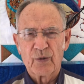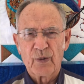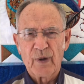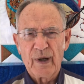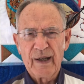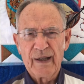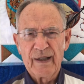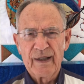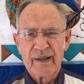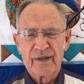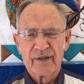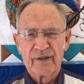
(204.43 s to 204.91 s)

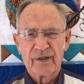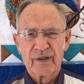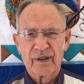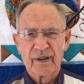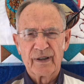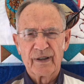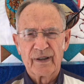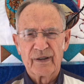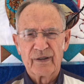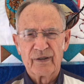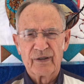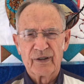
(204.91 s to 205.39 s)
writing the
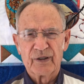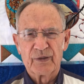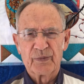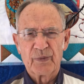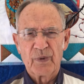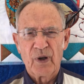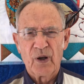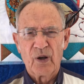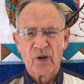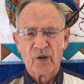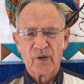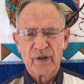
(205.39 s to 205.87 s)
letter as
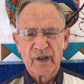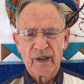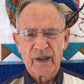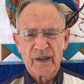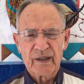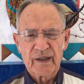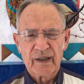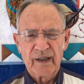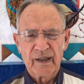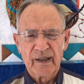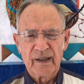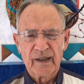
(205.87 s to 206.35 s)
Paul
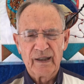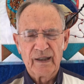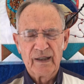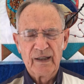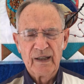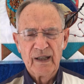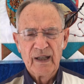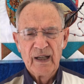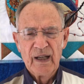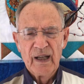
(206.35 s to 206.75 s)
dictated